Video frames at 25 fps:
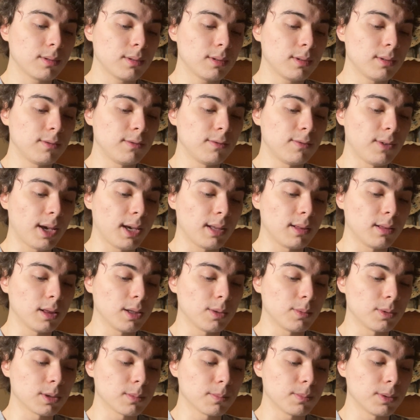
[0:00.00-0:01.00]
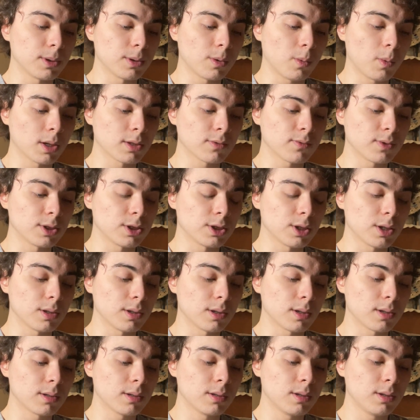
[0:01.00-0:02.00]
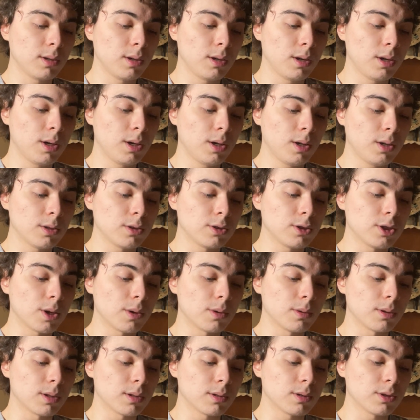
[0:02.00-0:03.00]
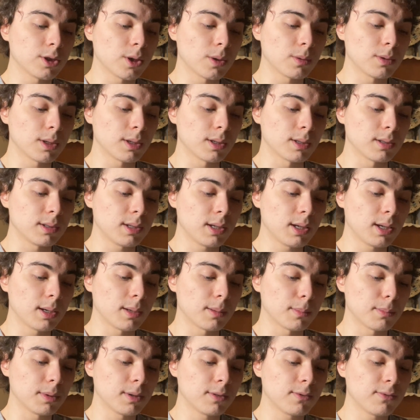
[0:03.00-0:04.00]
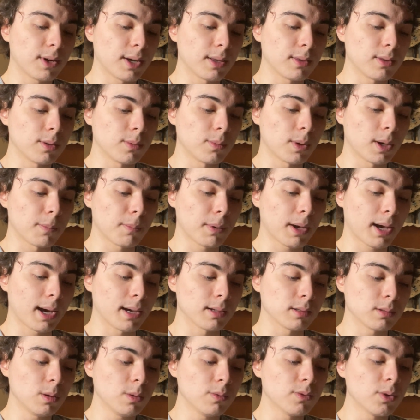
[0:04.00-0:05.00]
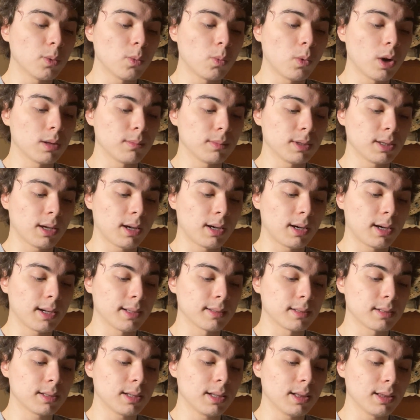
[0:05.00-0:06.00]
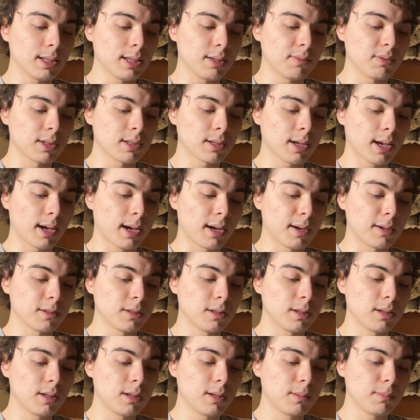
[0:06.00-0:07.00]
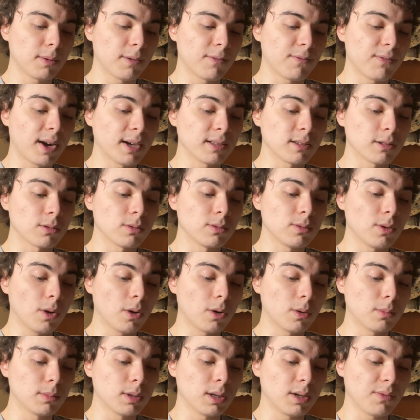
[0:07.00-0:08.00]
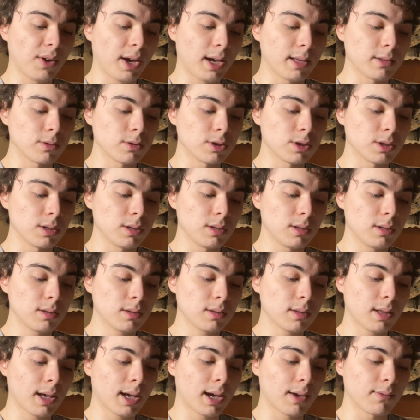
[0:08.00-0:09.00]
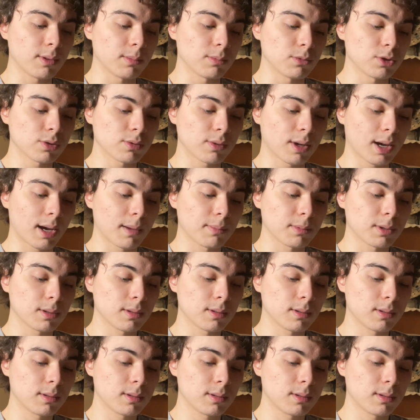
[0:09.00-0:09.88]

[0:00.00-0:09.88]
invade Lewisburg, West Virginia, Jonah and Tim fight their way past overwhelming odds to leave the town, but find a dome of energy that have them trapped.